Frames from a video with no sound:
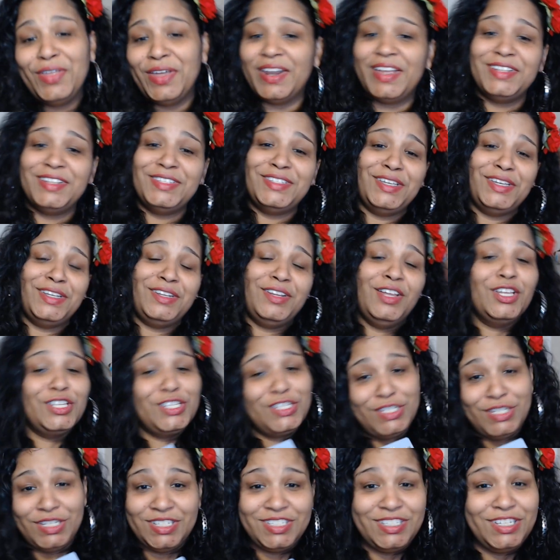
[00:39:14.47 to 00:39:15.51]
I did
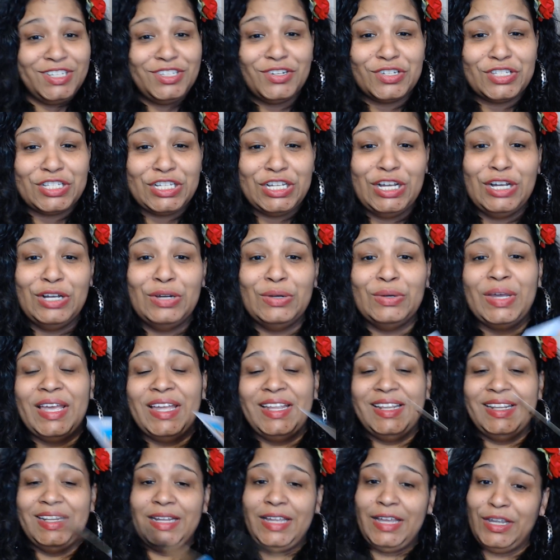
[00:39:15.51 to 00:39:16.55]
16 years ago.
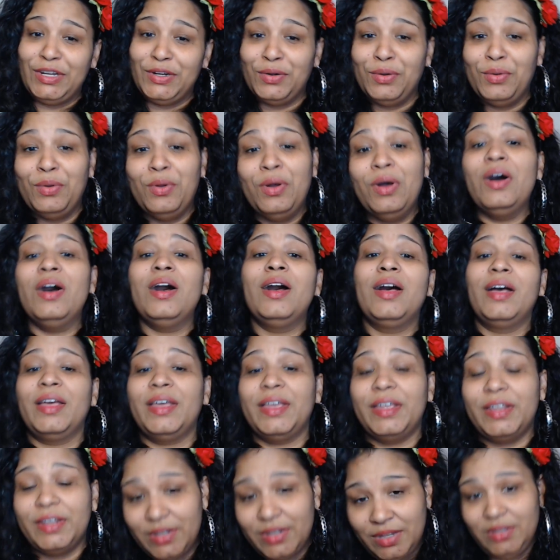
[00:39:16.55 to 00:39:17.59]
And later
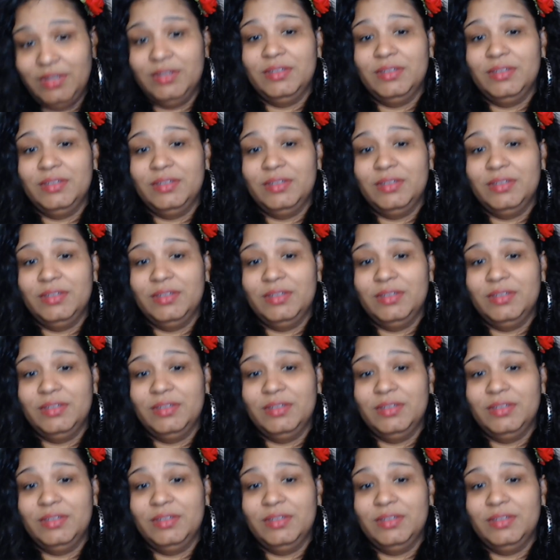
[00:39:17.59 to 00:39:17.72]
on,